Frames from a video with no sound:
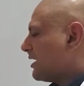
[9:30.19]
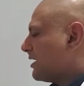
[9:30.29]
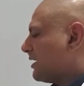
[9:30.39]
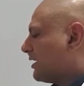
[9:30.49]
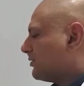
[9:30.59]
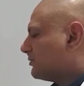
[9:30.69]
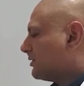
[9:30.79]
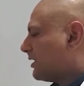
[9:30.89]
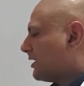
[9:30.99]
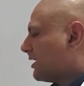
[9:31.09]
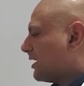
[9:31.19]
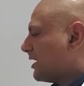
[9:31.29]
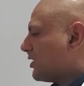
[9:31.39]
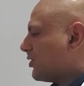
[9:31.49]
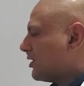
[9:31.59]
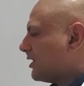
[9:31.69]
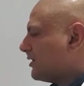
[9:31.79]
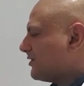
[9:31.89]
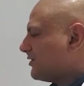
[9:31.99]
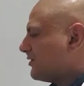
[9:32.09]
Now,
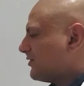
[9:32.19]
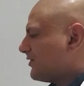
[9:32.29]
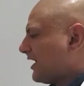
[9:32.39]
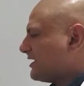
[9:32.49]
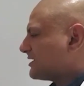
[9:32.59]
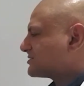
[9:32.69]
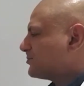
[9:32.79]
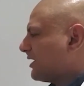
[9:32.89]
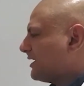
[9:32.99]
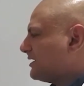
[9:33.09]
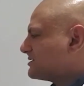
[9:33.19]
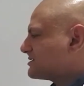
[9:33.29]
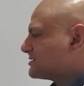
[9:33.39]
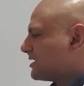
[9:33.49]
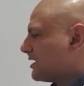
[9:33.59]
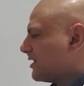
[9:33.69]
that explains